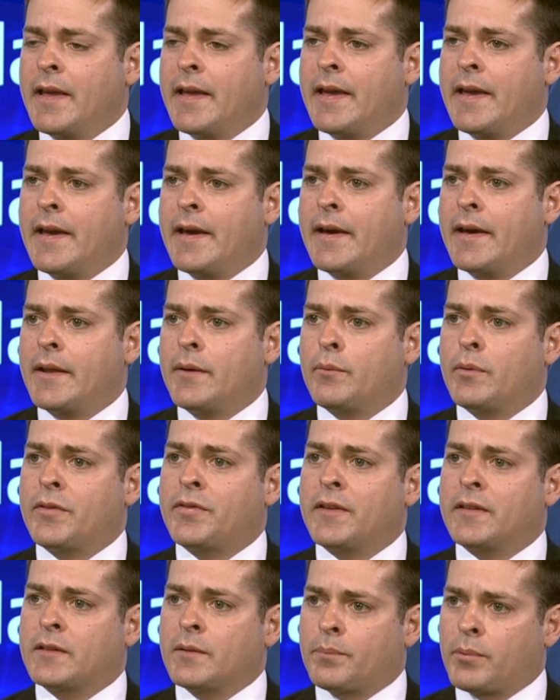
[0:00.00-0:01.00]
And we
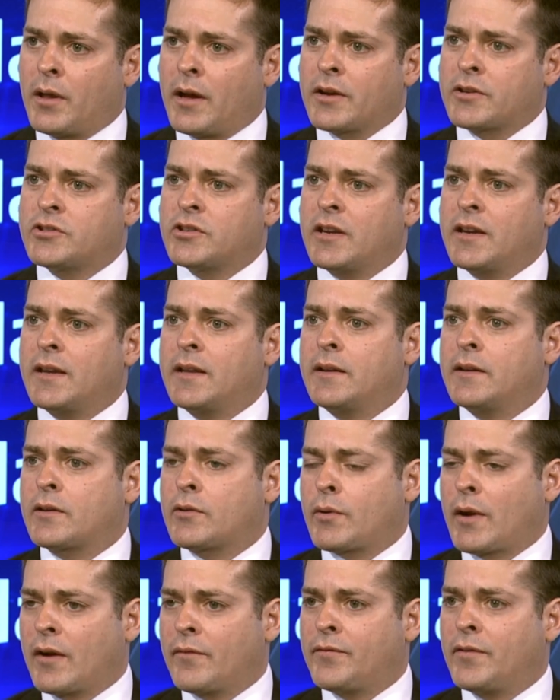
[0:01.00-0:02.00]
think the blockchain
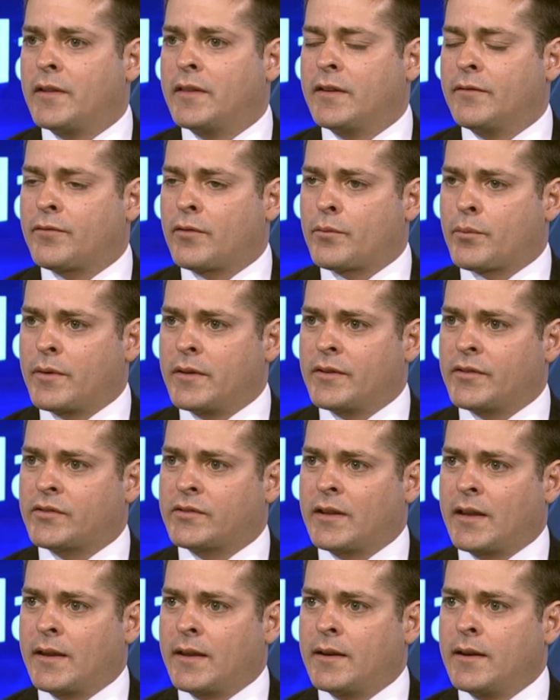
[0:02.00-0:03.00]
crowdfunding for real
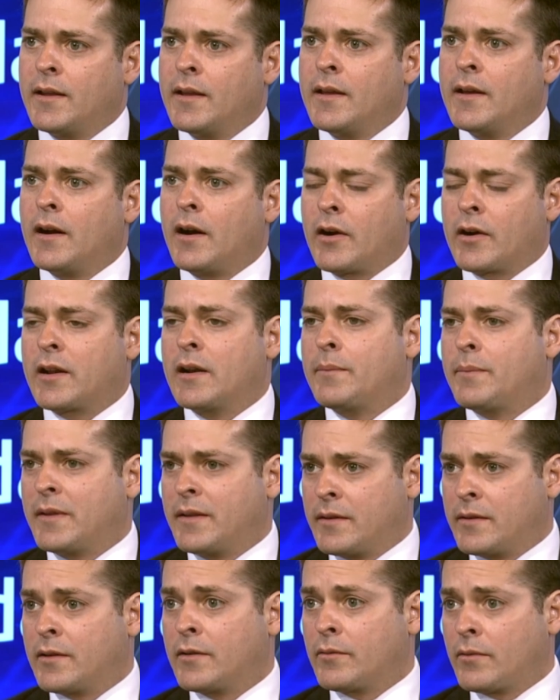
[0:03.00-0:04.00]
estate are going to
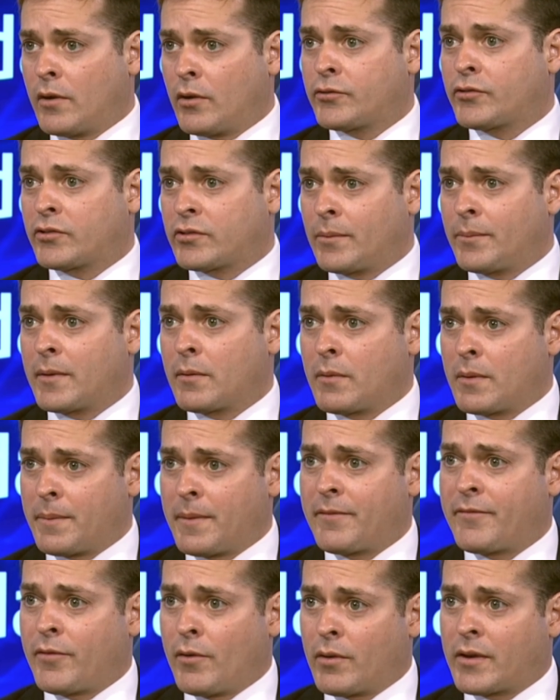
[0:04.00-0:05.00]
be, also something we're
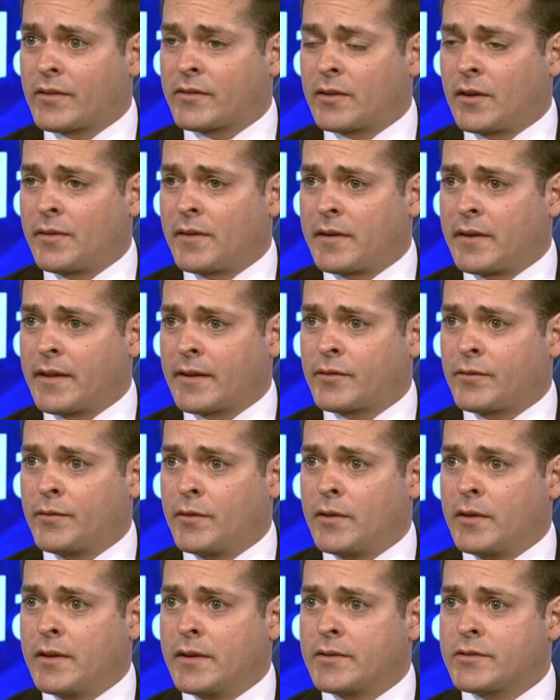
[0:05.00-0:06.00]
going to be focused on the next
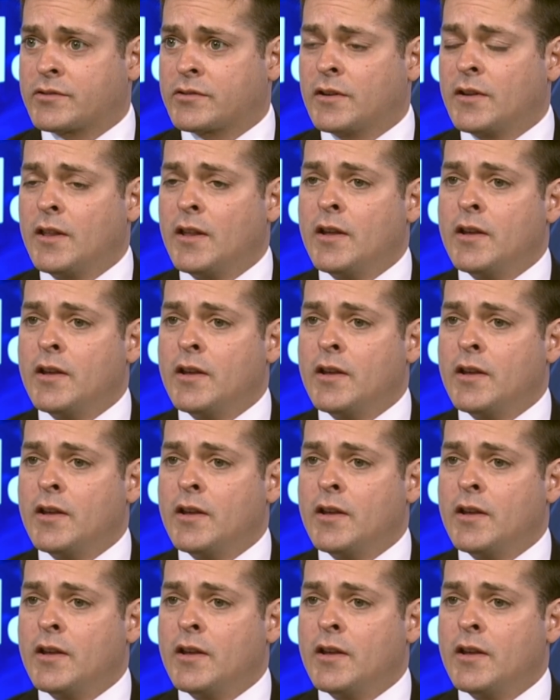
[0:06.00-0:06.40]
few years.